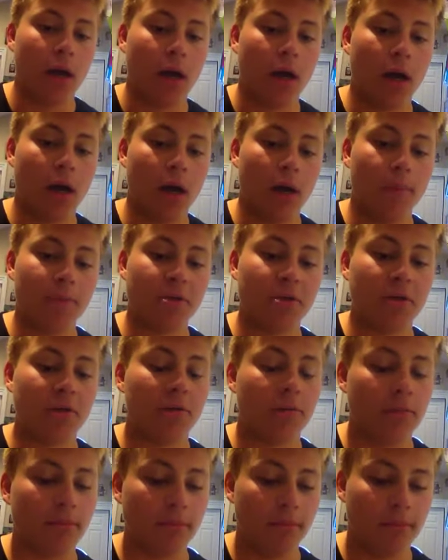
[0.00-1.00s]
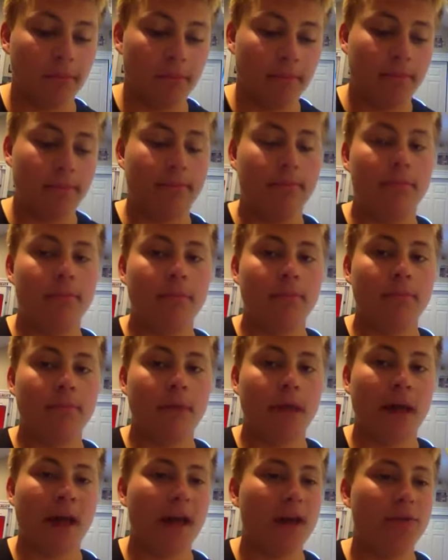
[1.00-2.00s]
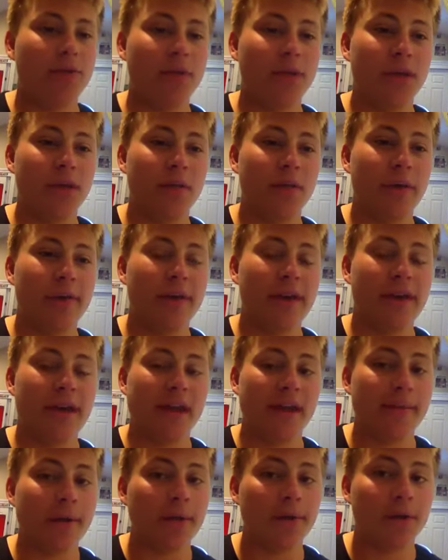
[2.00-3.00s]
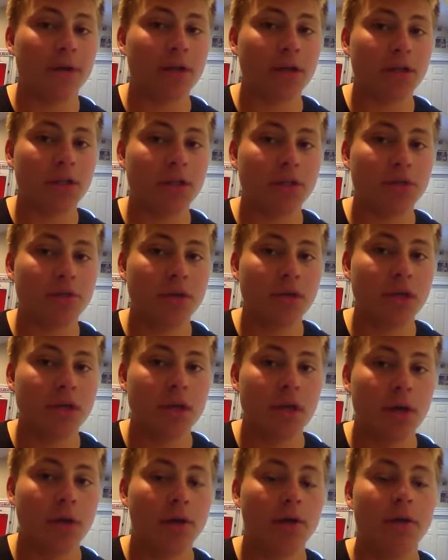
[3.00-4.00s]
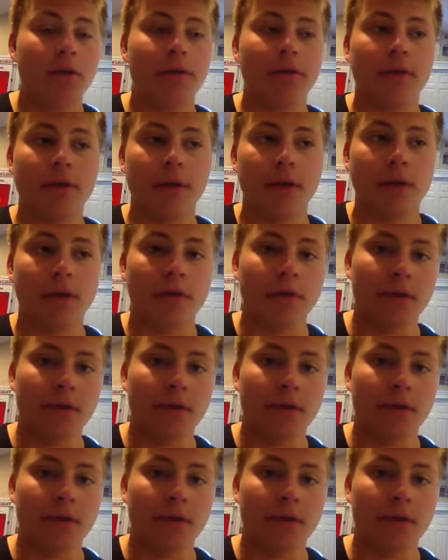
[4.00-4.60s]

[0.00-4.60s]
So I don't really know why they came out with the clutch 3, or they're